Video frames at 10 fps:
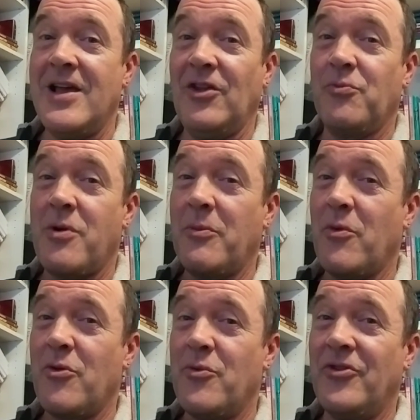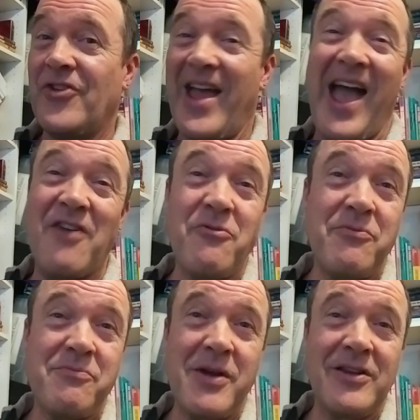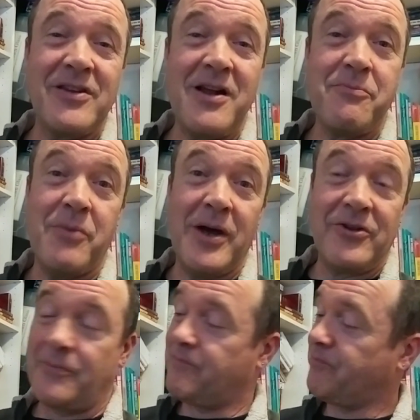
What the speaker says: is probably one of the reasons I haven't picked it up, but